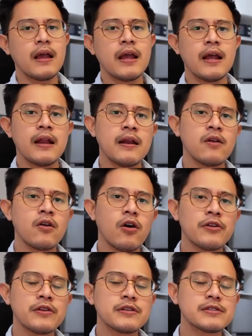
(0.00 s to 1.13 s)
And
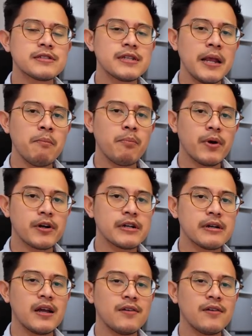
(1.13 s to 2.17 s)
on the same part,